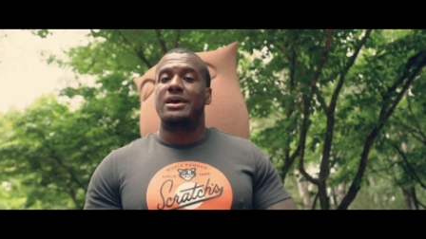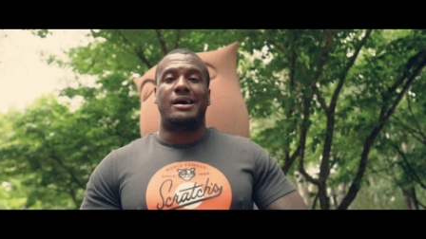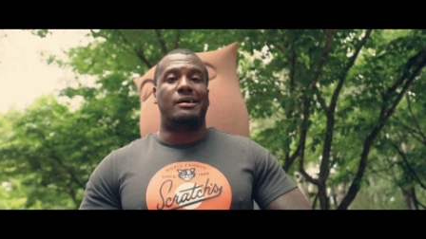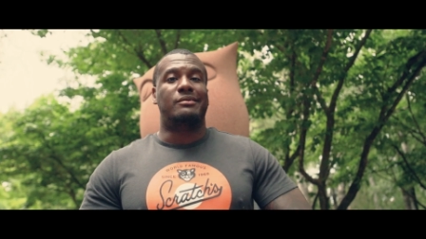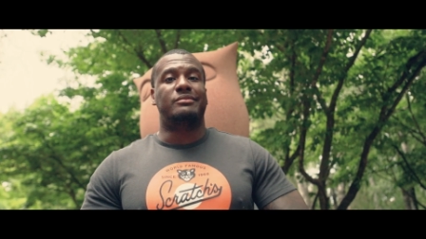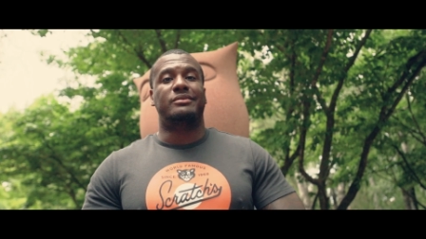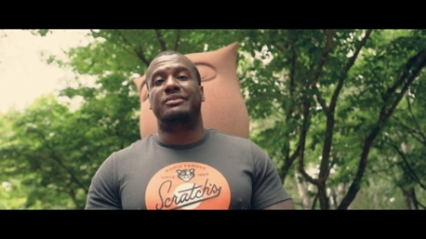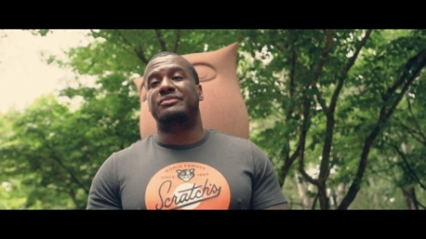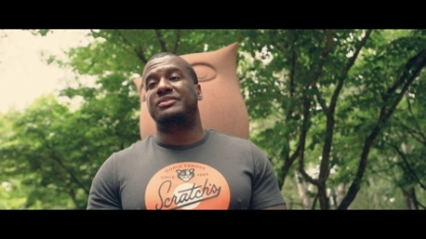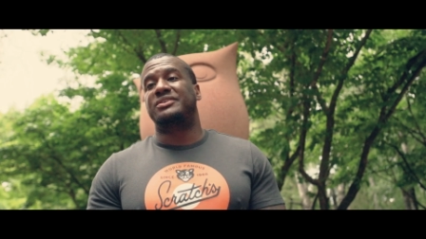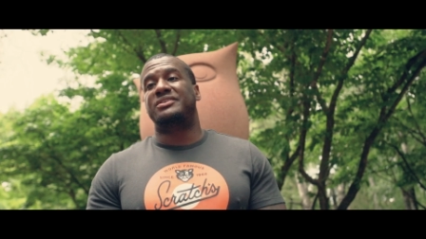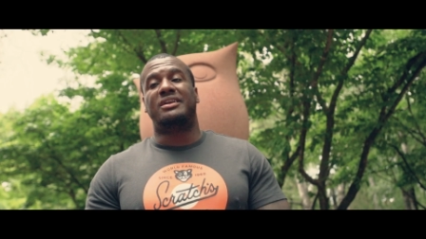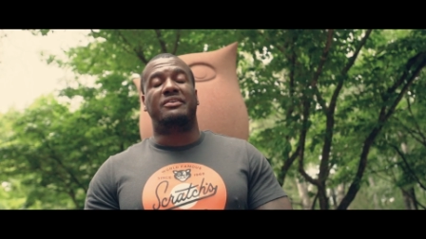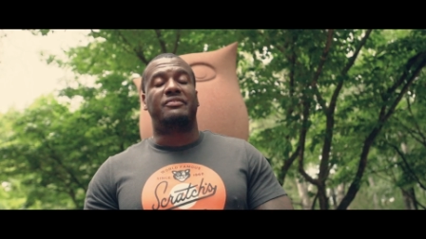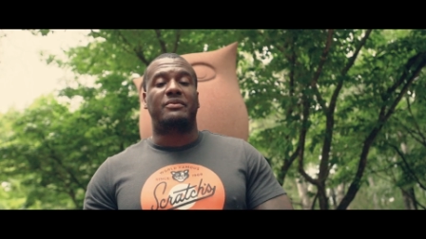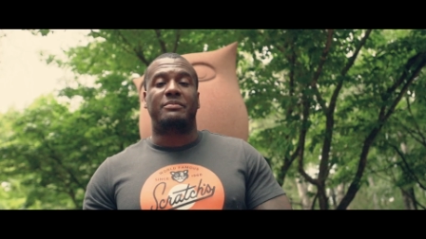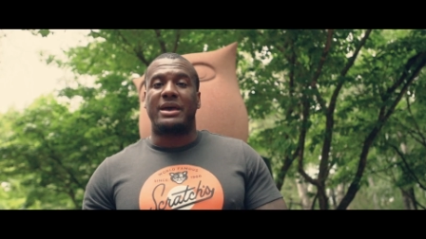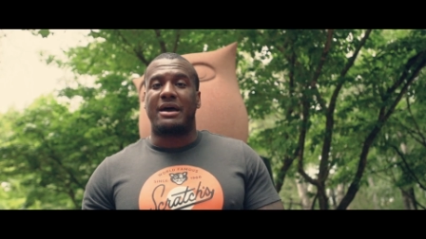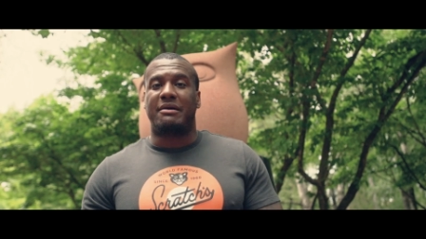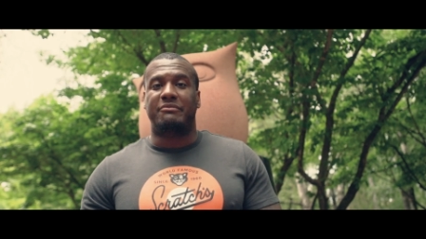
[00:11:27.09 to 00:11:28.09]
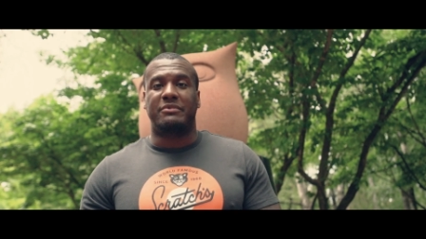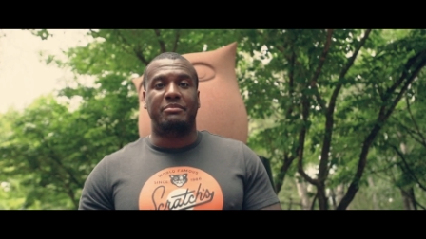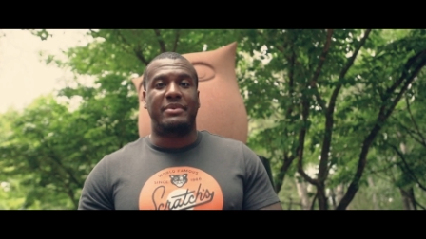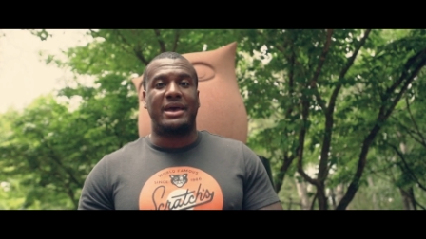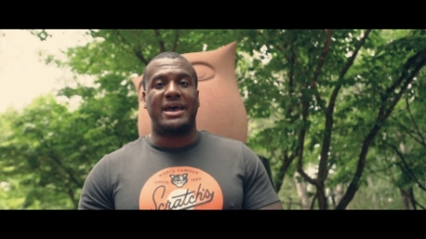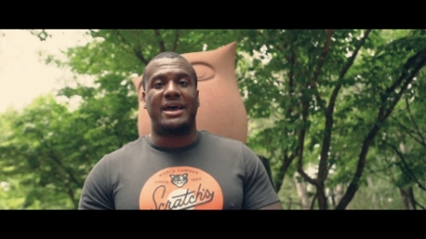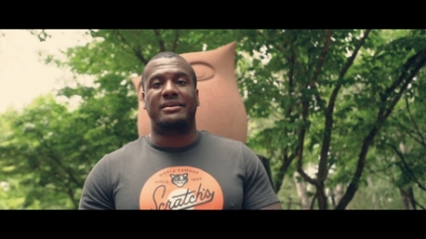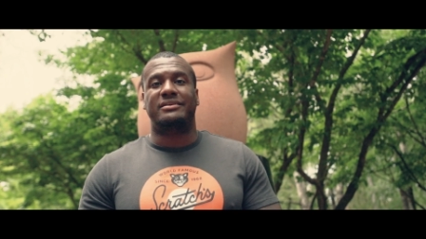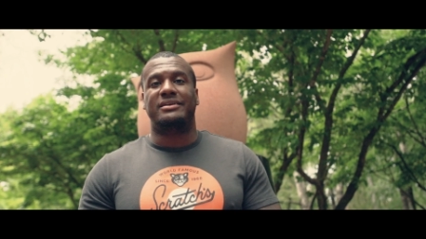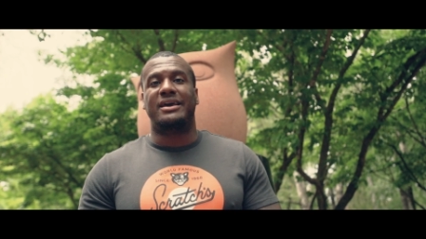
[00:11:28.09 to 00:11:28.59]
I don't give a shit if I'm having a
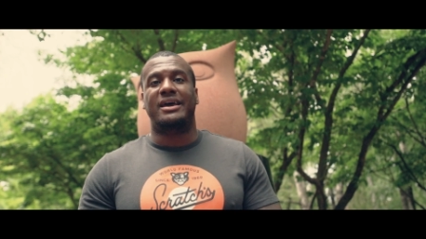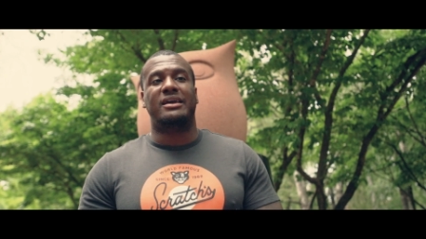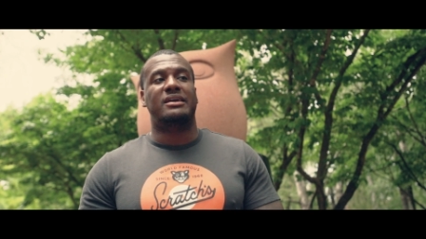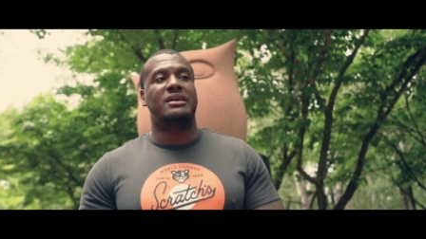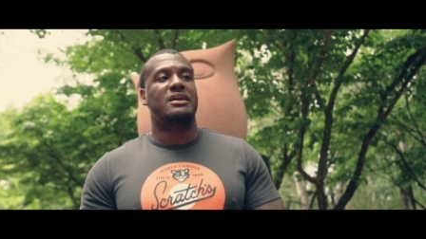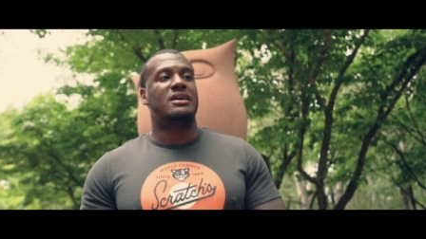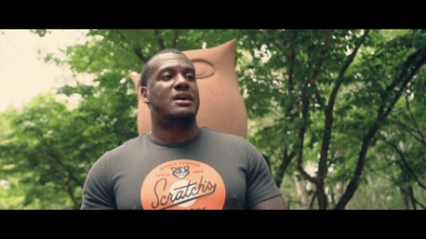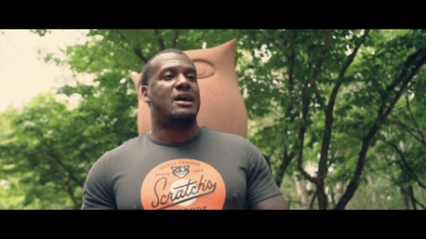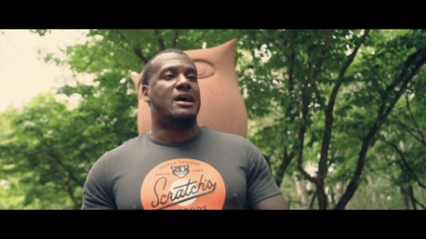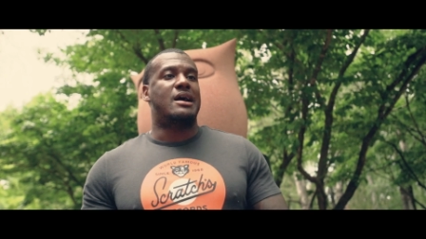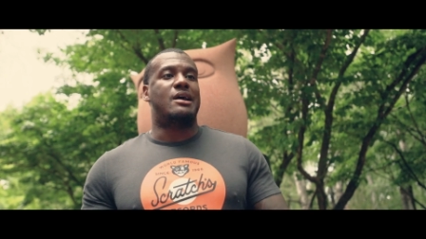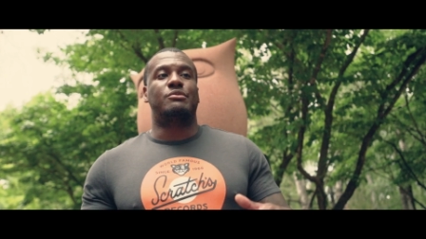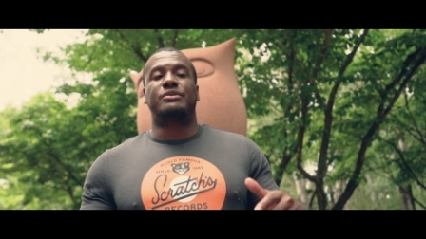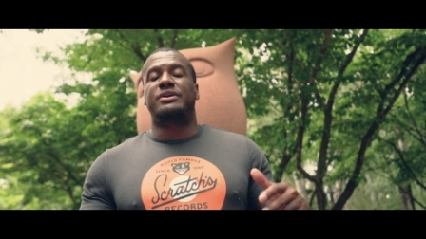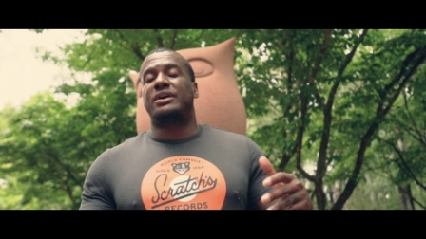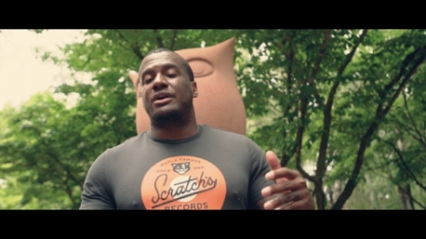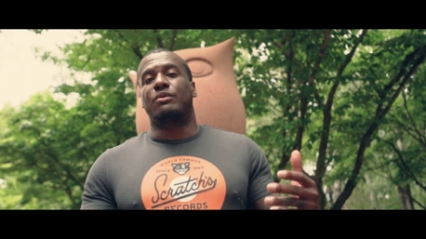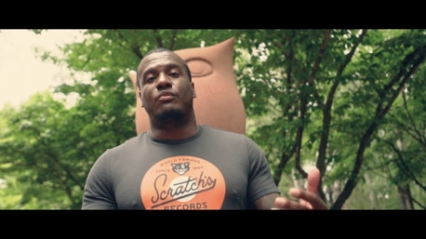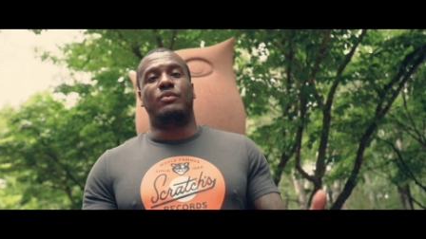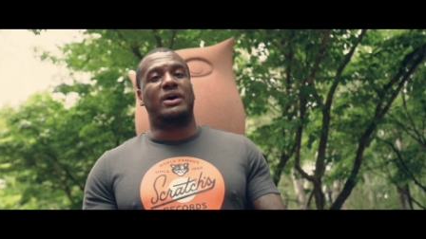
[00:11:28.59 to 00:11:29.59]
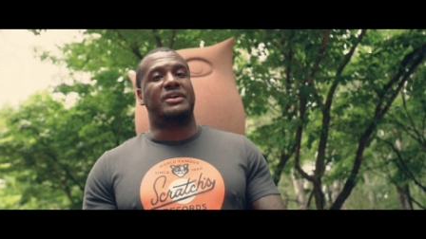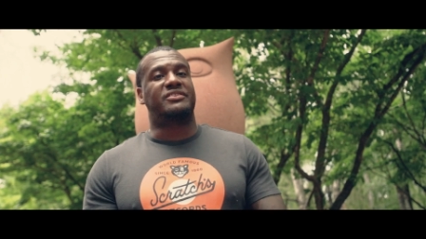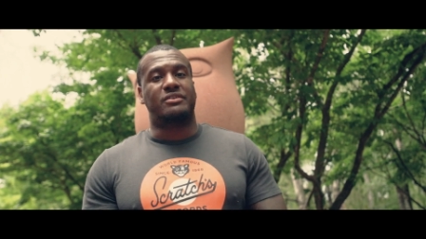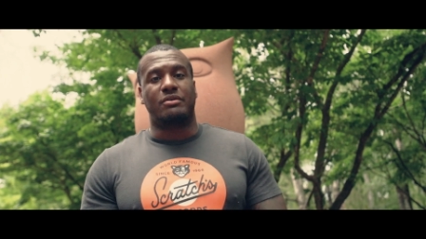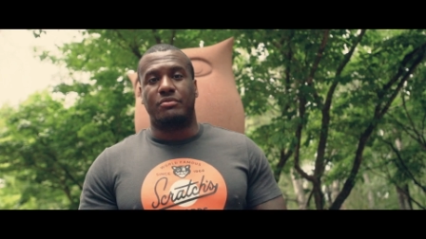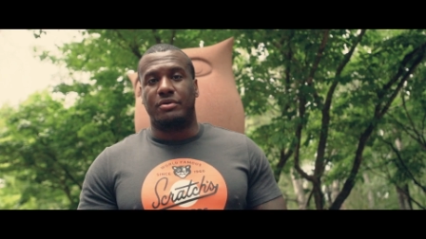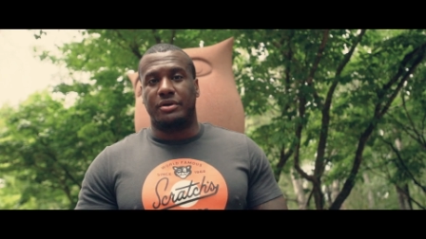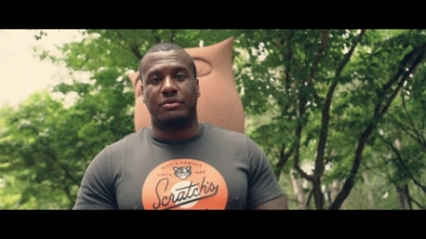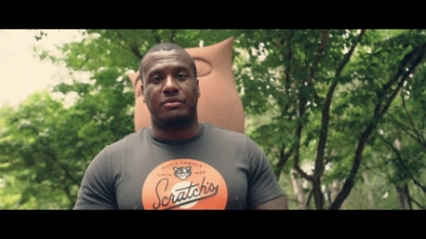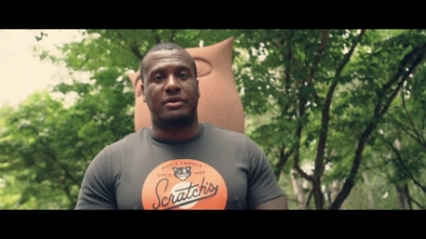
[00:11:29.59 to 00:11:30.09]
bad day. I don't care what's
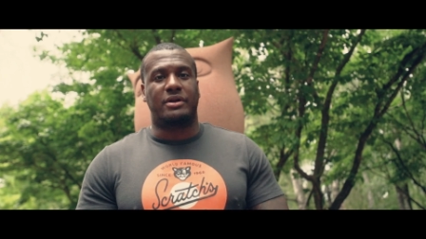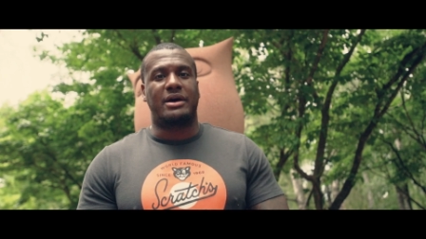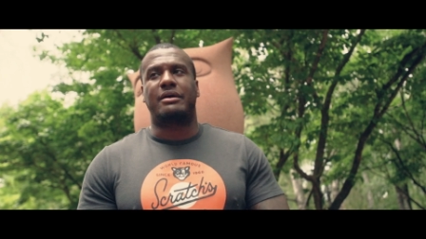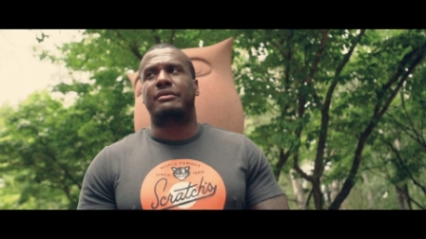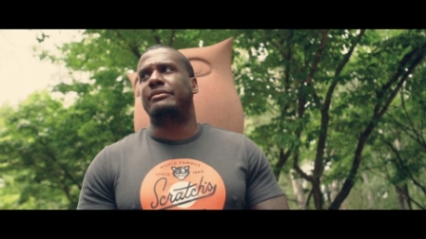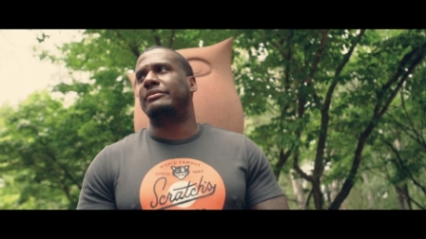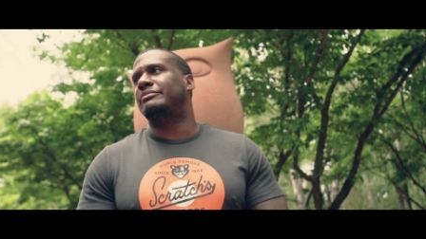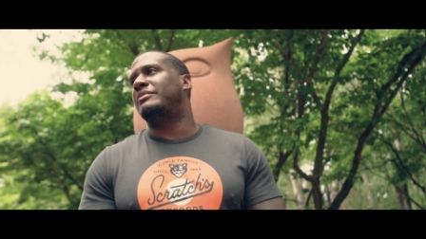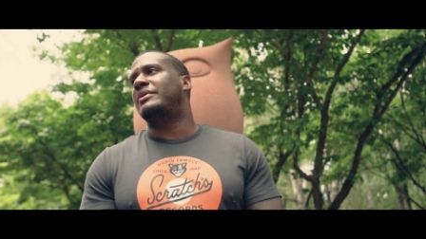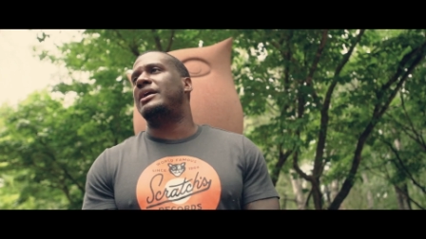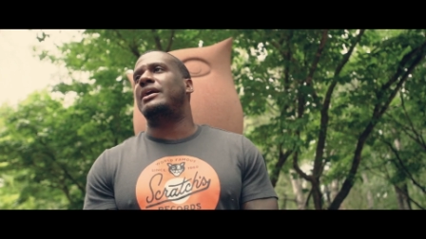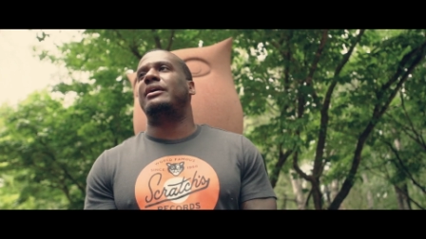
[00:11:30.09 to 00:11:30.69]
going on.